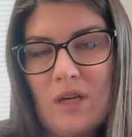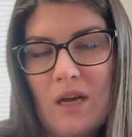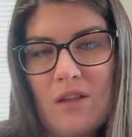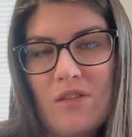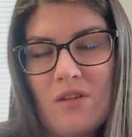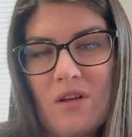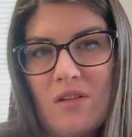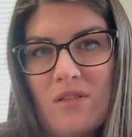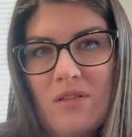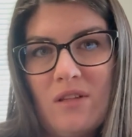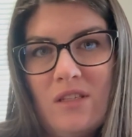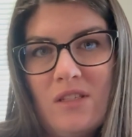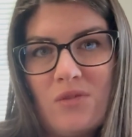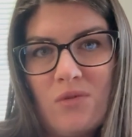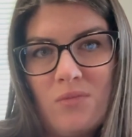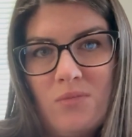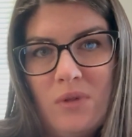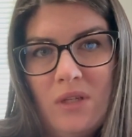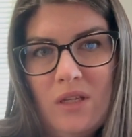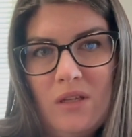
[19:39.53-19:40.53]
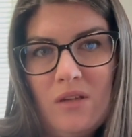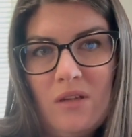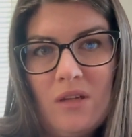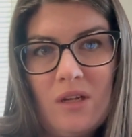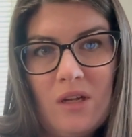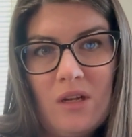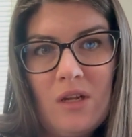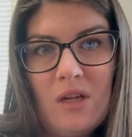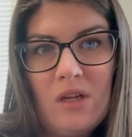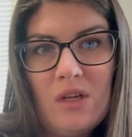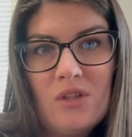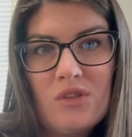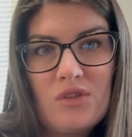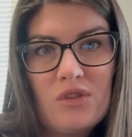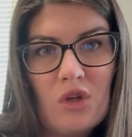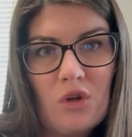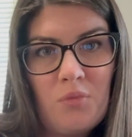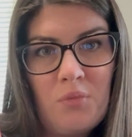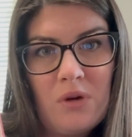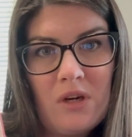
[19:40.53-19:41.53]
I thought these would be
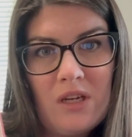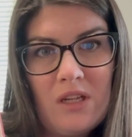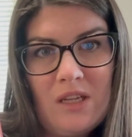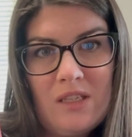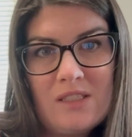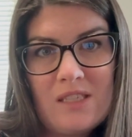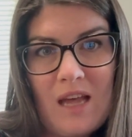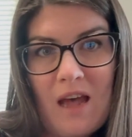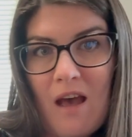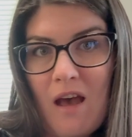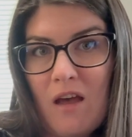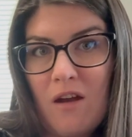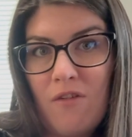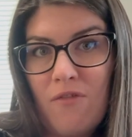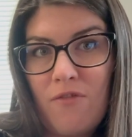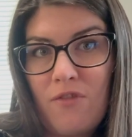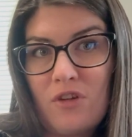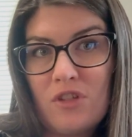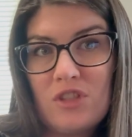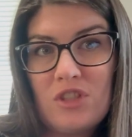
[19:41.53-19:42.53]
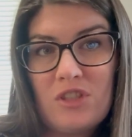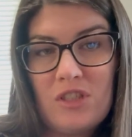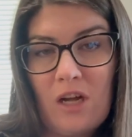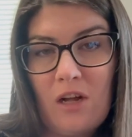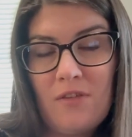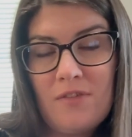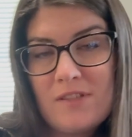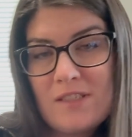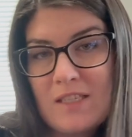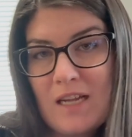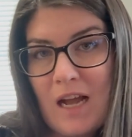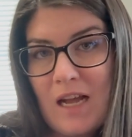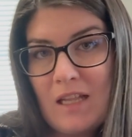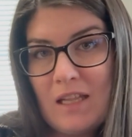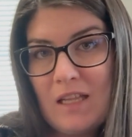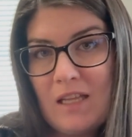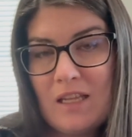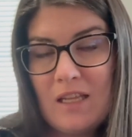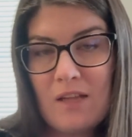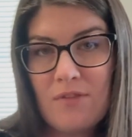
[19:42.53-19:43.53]
so pretty to add for shelf
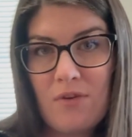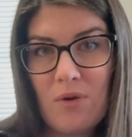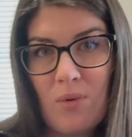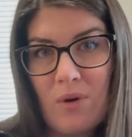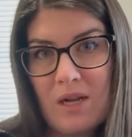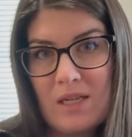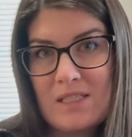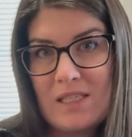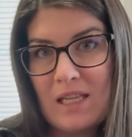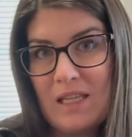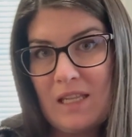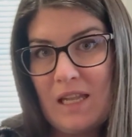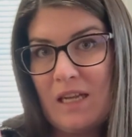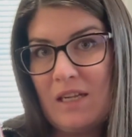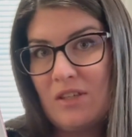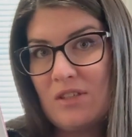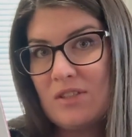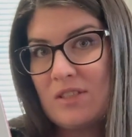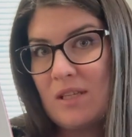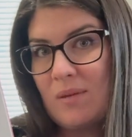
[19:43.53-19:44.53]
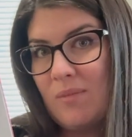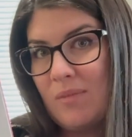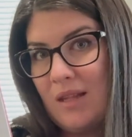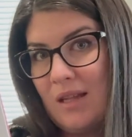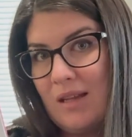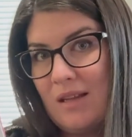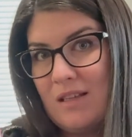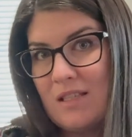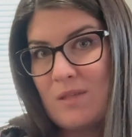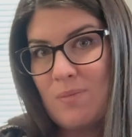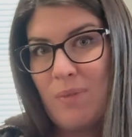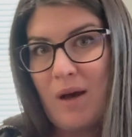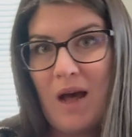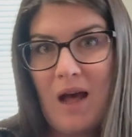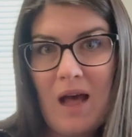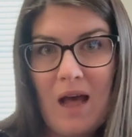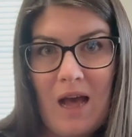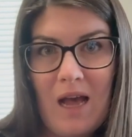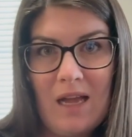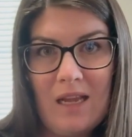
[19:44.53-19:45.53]
styling if I wanted to layer some things
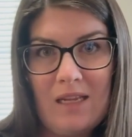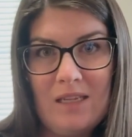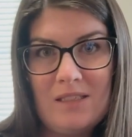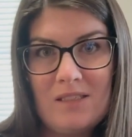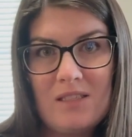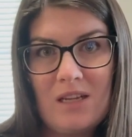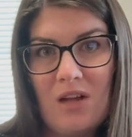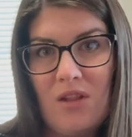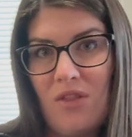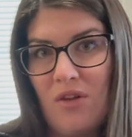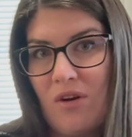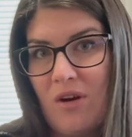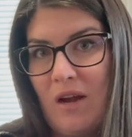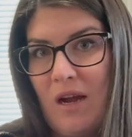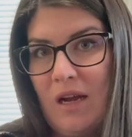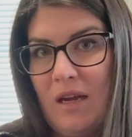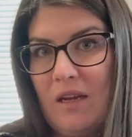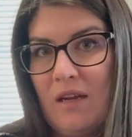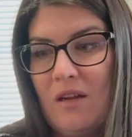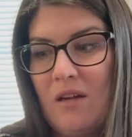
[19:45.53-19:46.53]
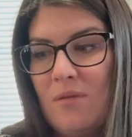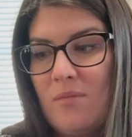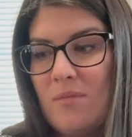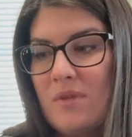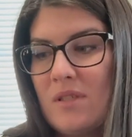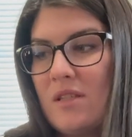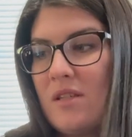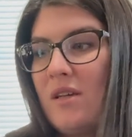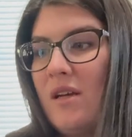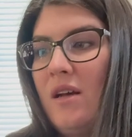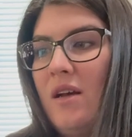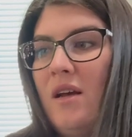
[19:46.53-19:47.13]
behind other items.